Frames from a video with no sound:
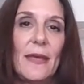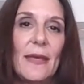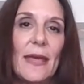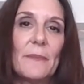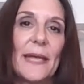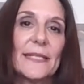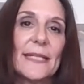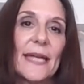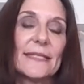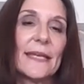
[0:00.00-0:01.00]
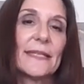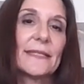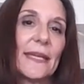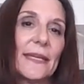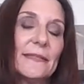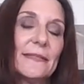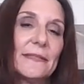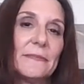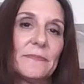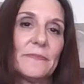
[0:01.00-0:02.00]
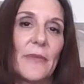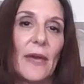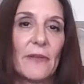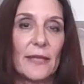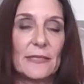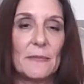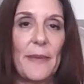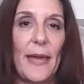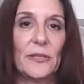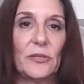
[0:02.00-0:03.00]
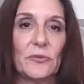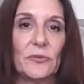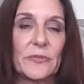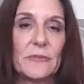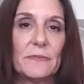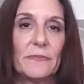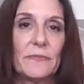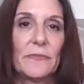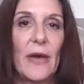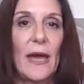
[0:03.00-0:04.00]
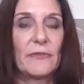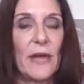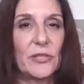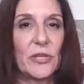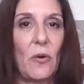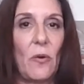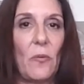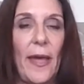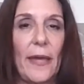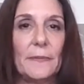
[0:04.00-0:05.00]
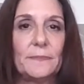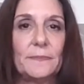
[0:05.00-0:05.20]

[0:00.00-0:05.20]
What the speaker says: And my dad says, "Kids, I've got some bad news. I've got to go away."